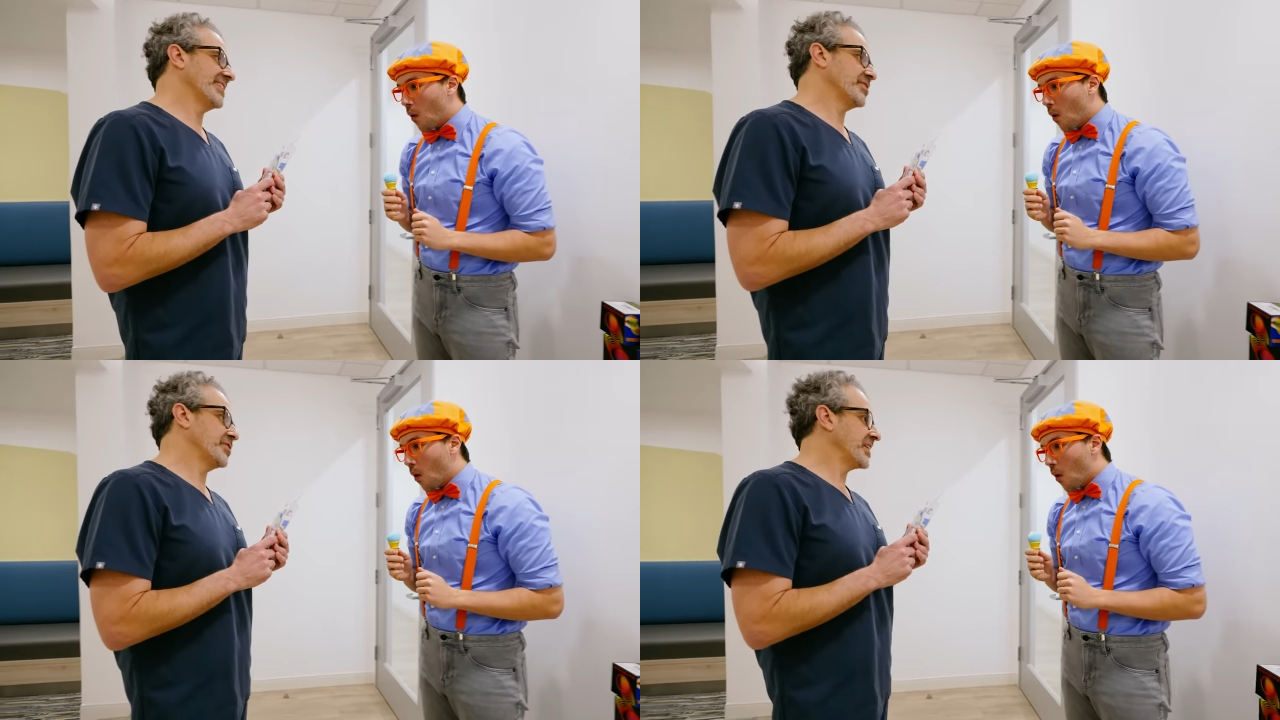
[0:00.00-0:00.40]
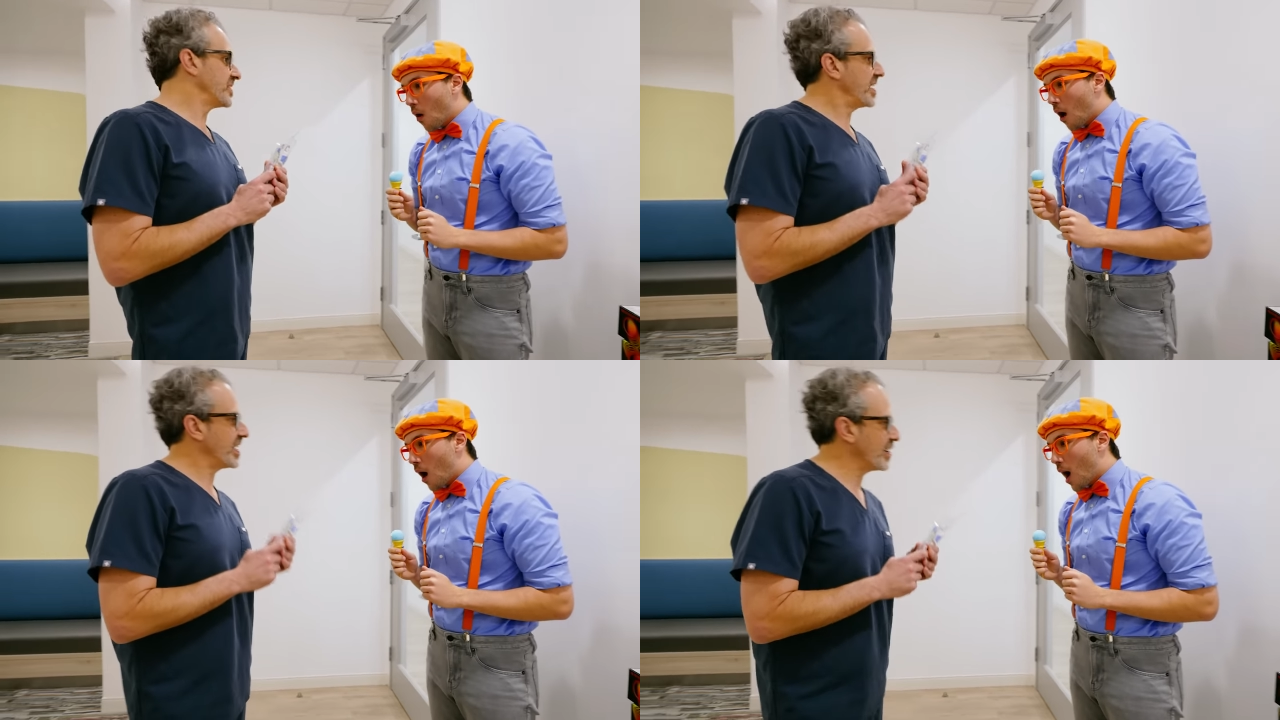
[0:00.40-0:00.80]
Speaker 1: so you
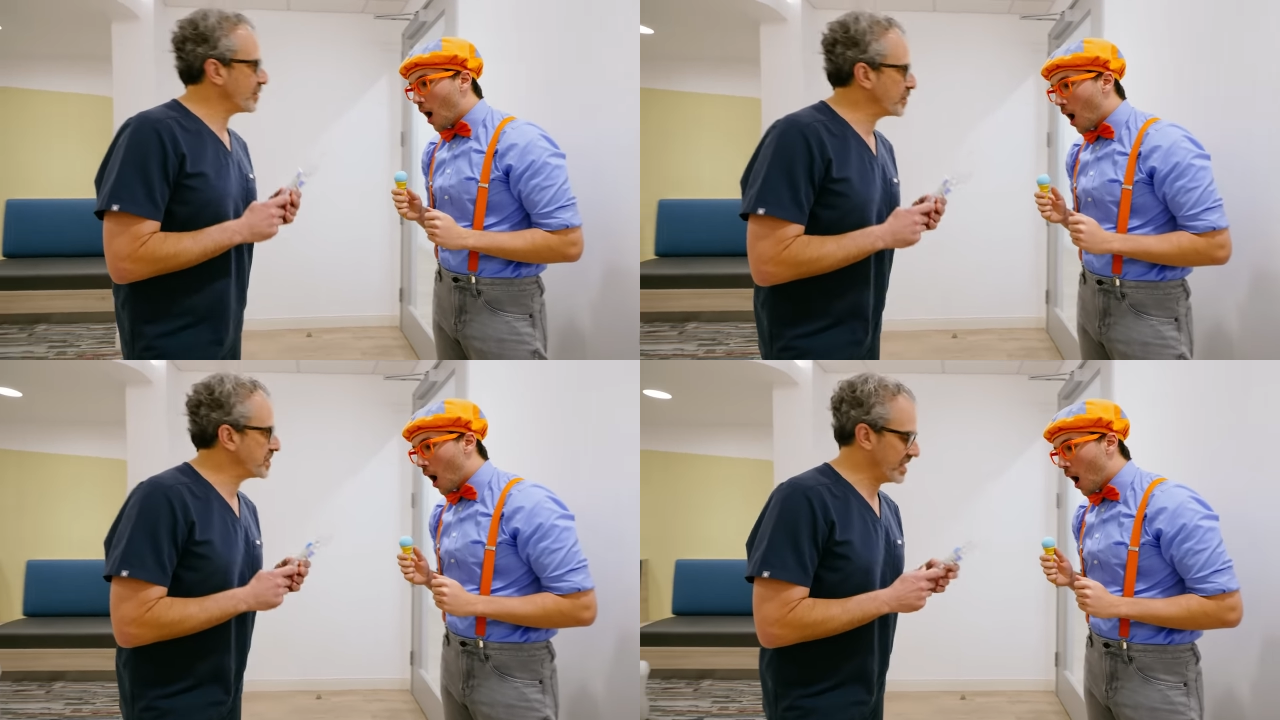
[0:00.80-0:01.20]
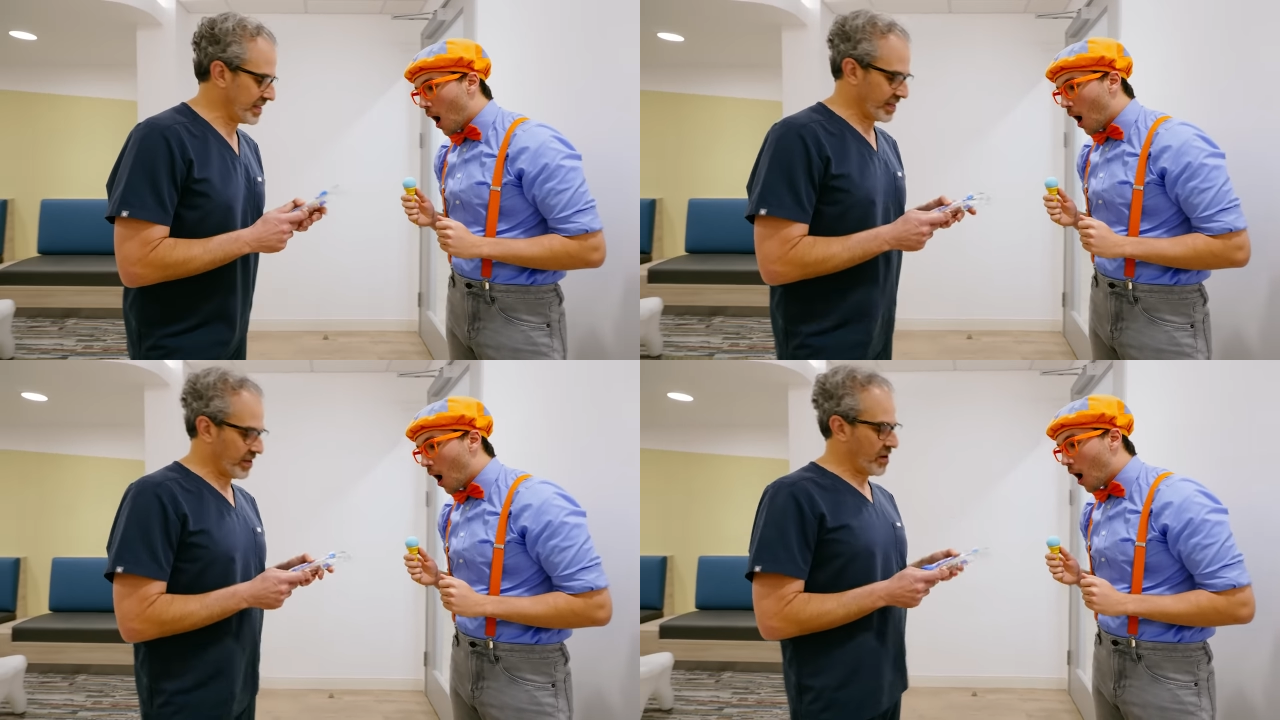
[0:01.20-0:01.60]
can take care of your
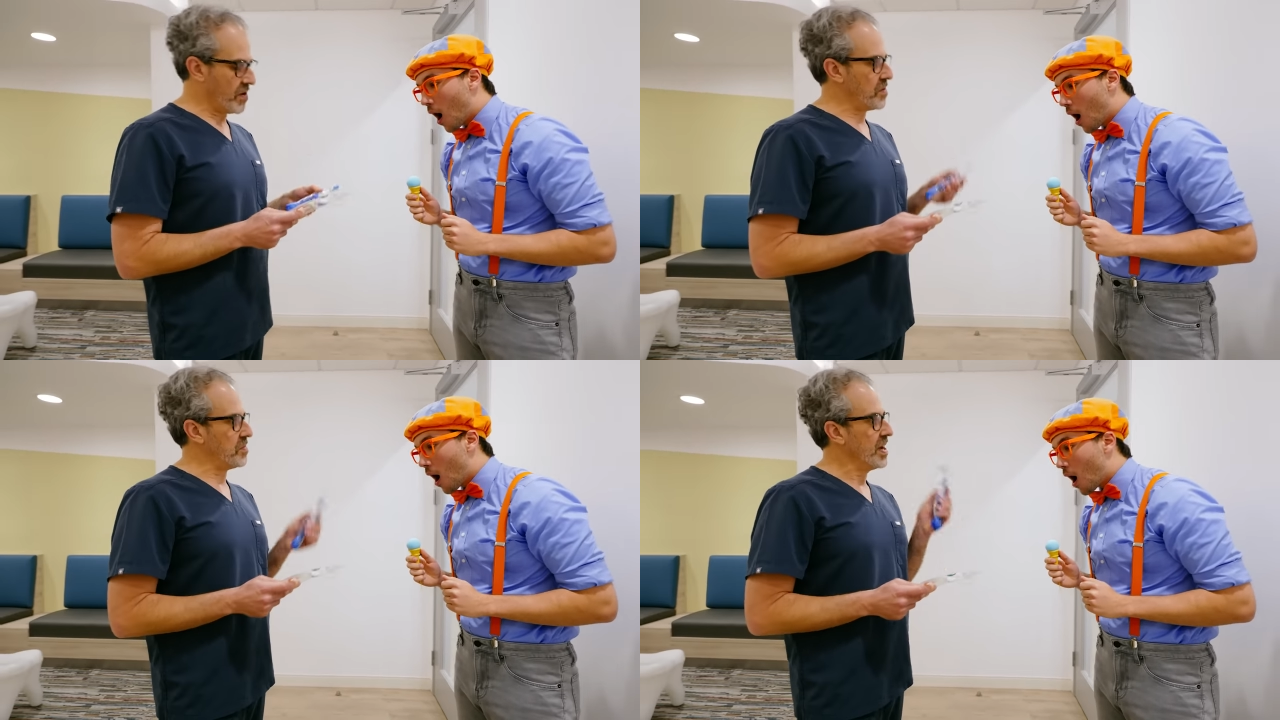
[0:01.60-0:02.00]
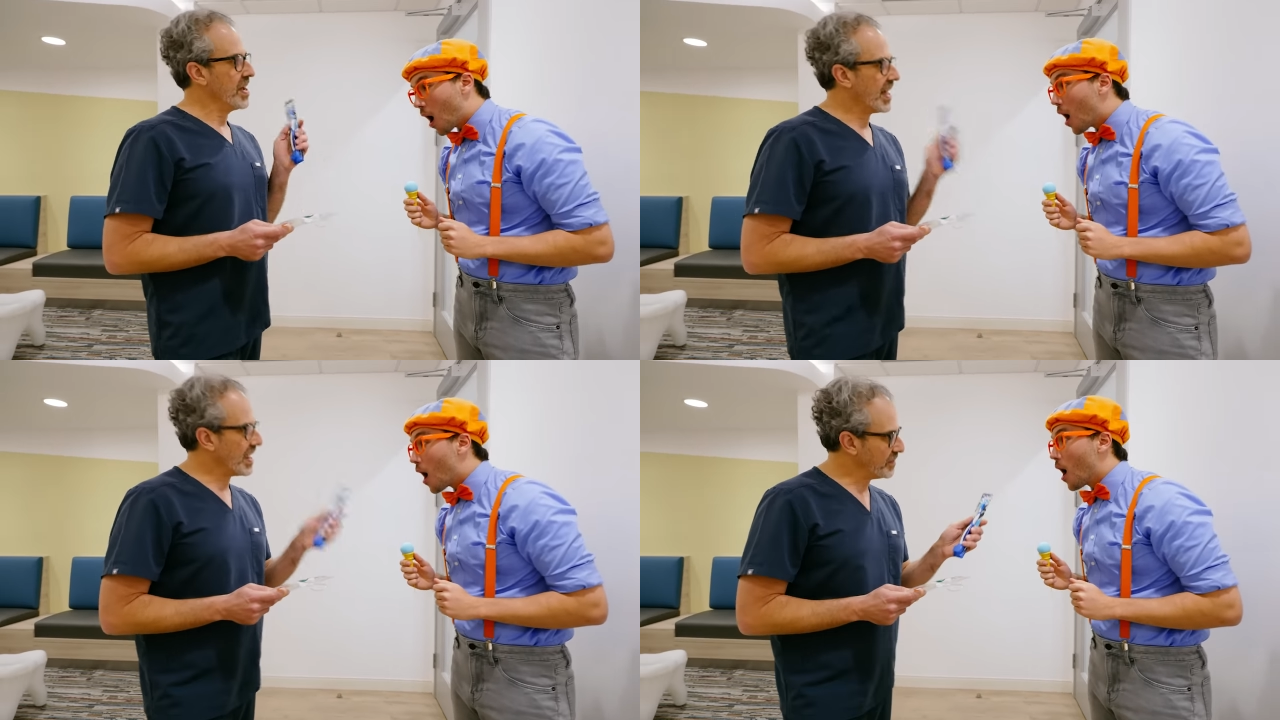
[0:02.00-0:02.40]
teeth at home.
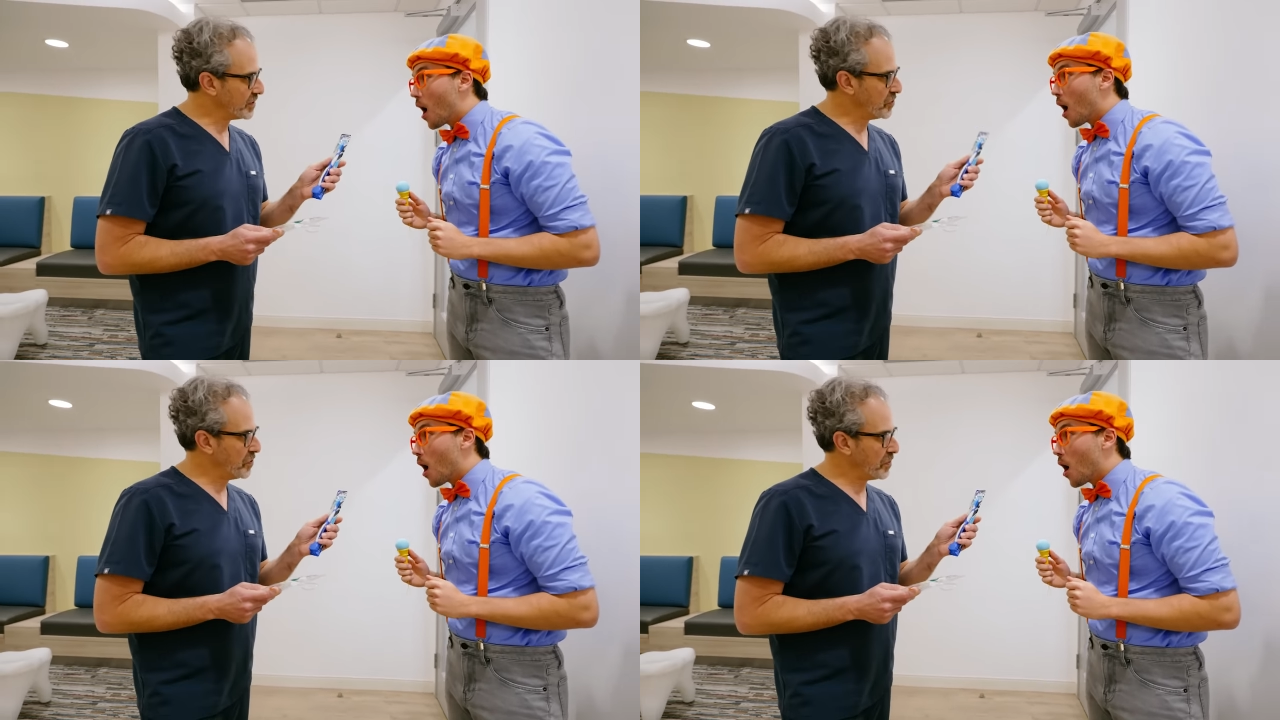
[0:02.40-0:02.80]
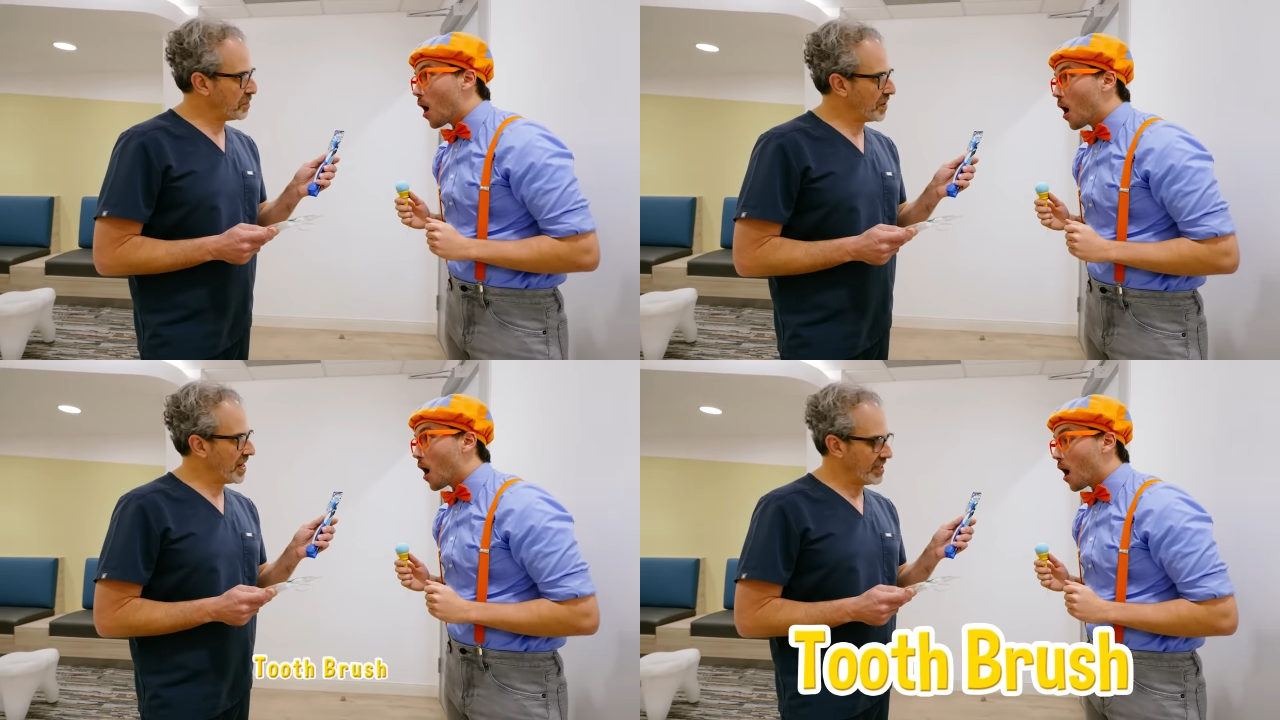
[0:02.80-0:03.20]
I have a
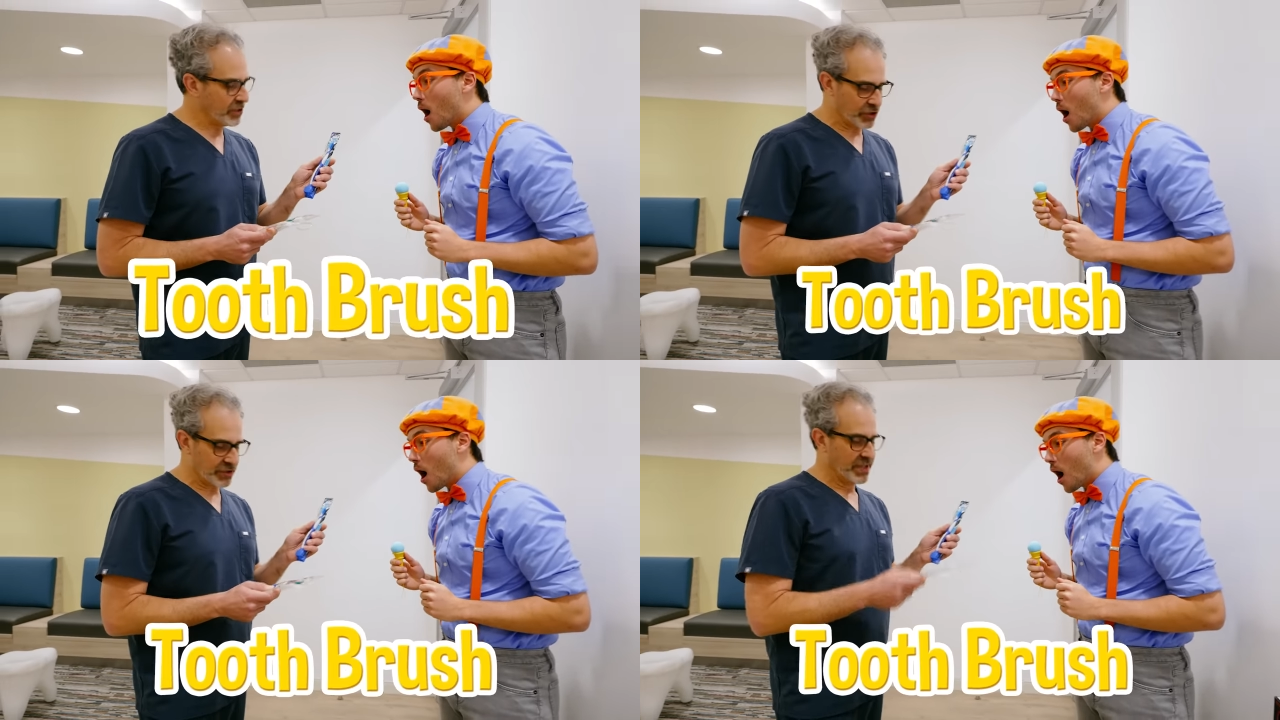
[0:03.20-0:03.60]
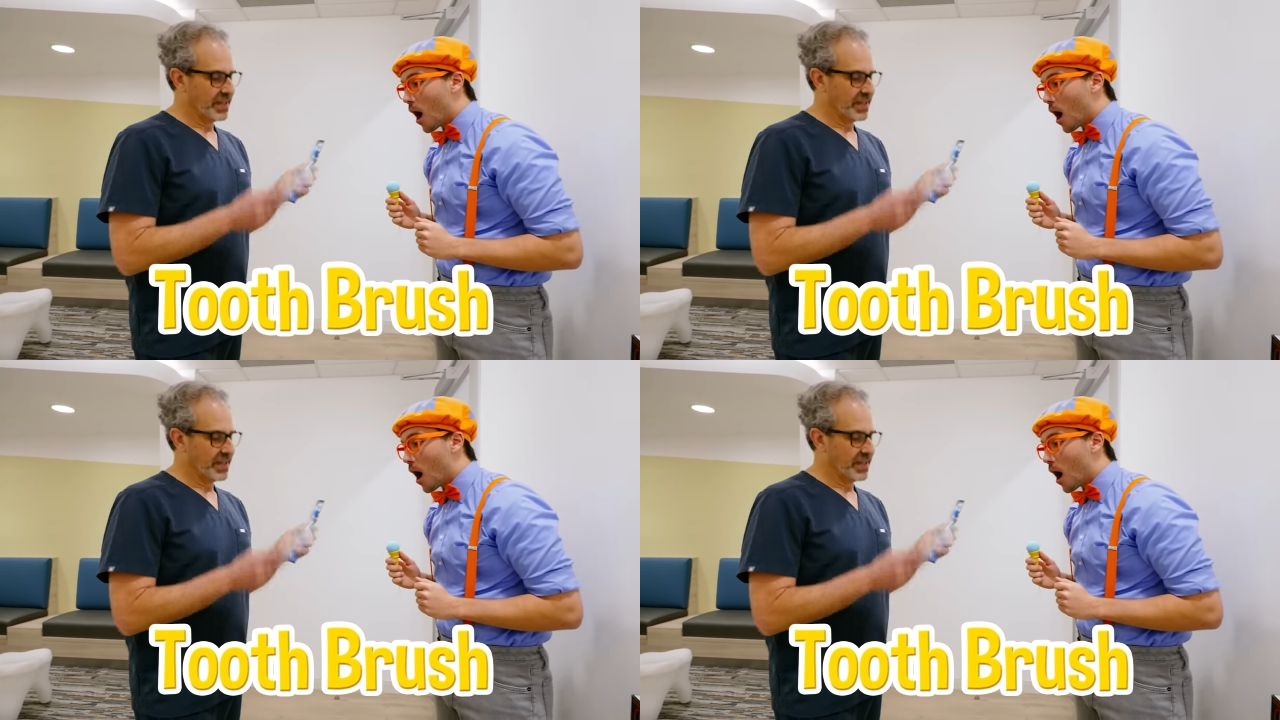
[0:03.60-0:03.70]
toothbrush